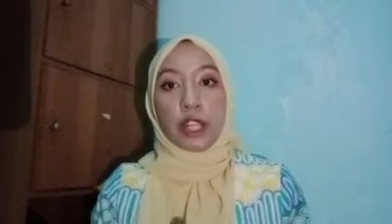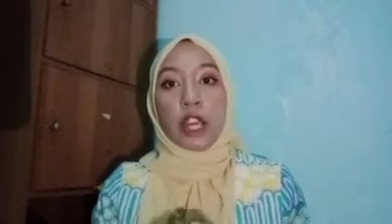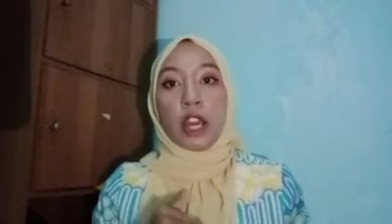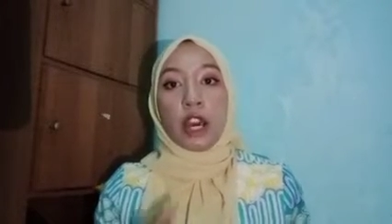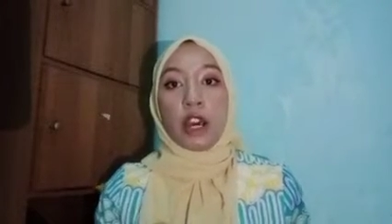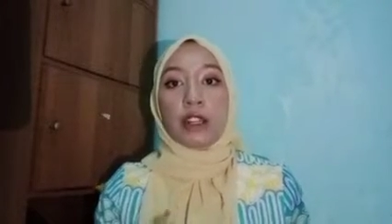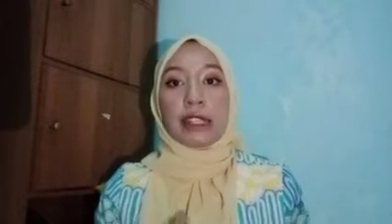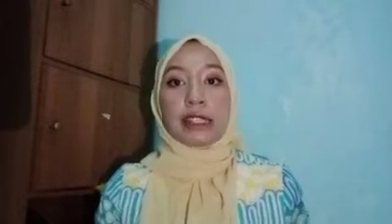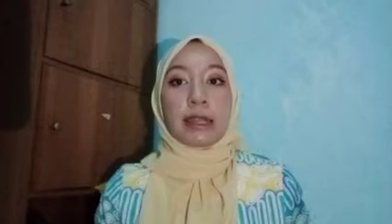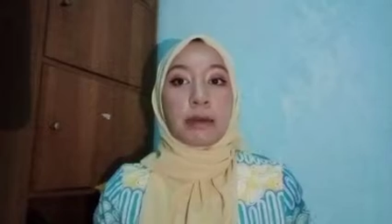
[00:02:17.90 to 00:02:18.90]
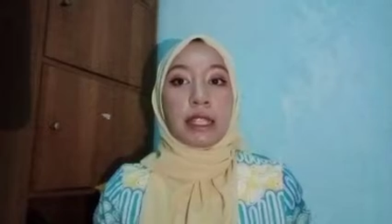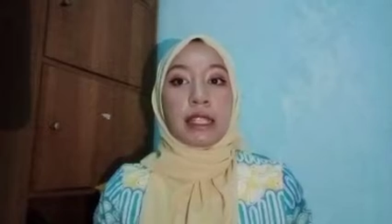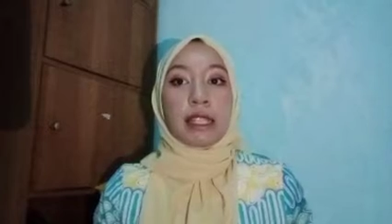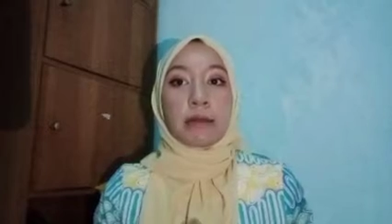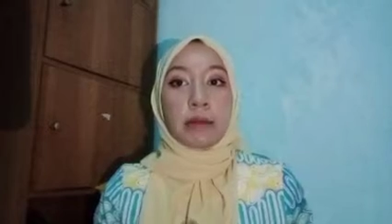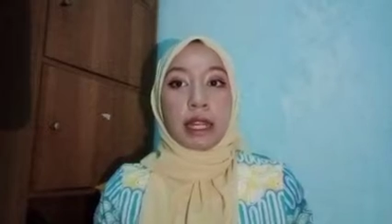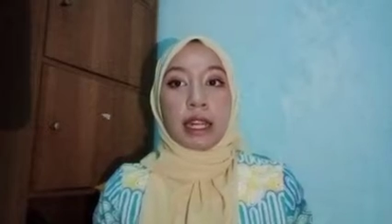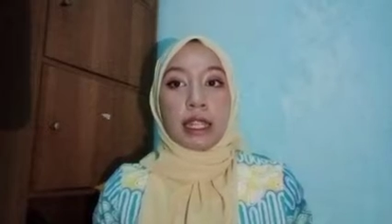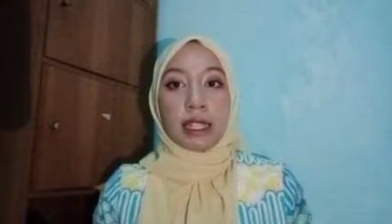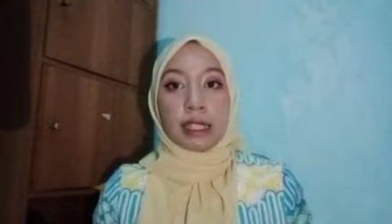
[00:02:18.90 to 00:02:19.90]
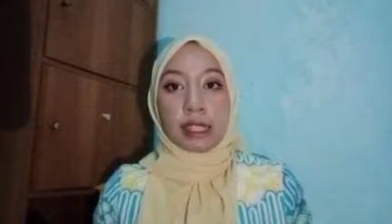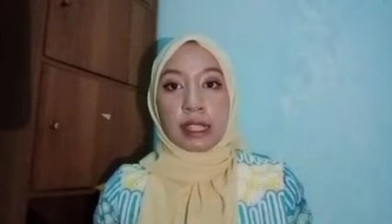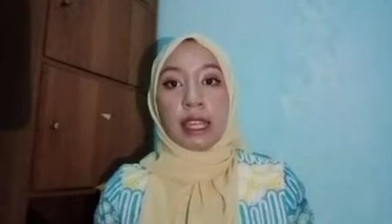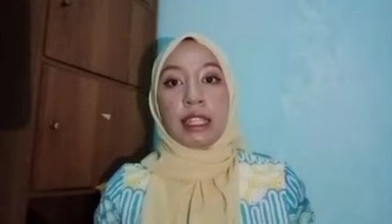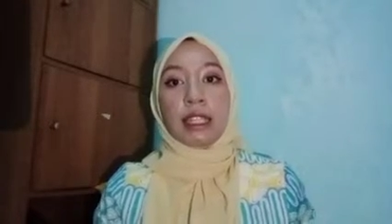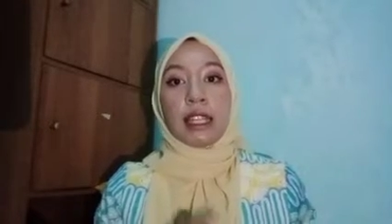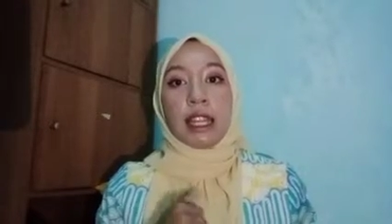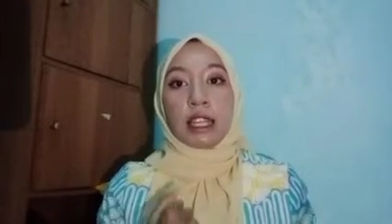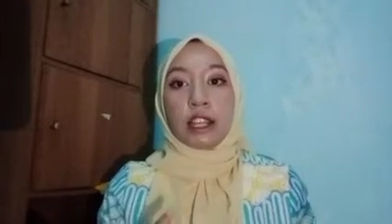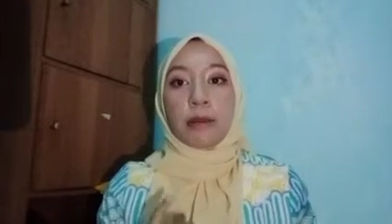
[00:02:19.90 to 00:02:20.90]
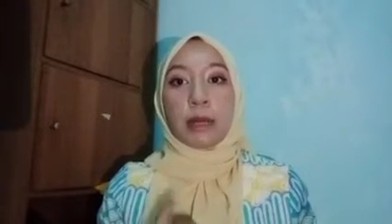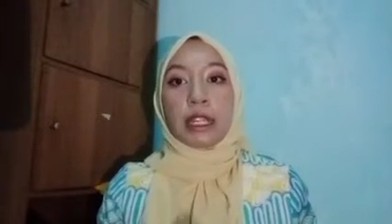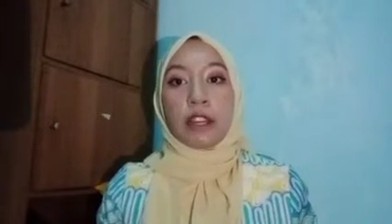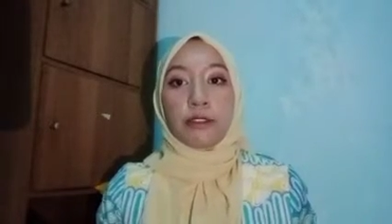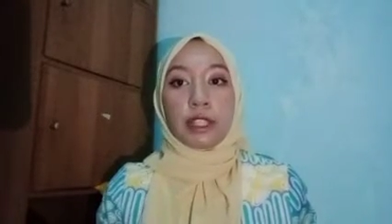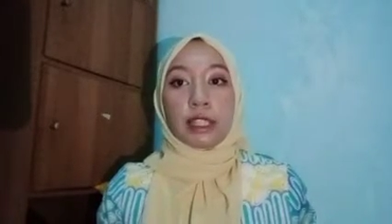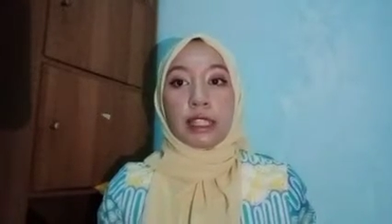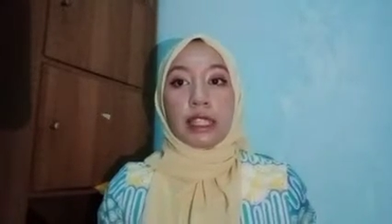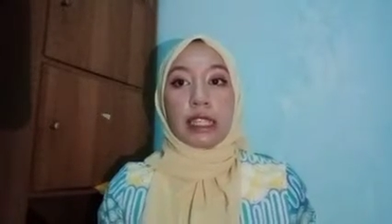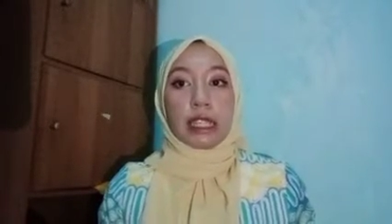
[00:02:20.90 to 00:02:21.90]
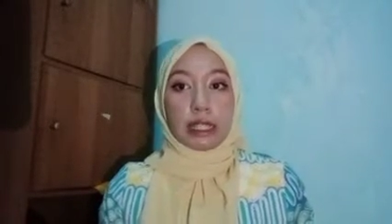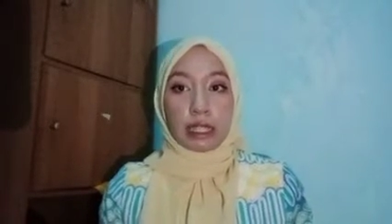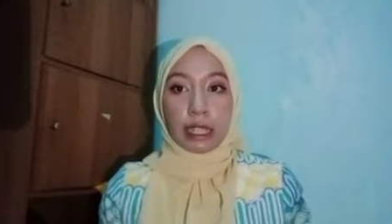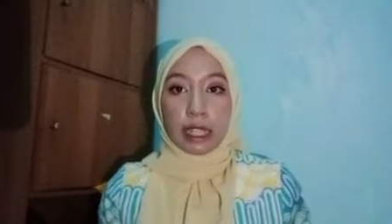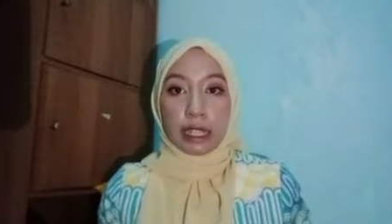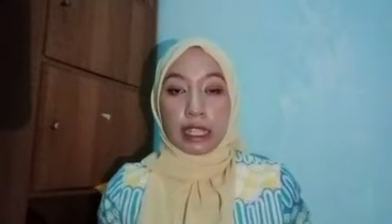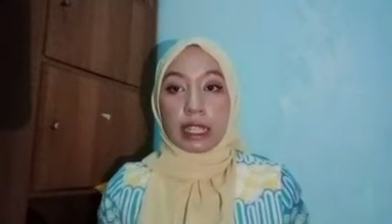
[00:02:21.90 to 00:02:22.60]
on establishing Mahanian style command of the sea in the landing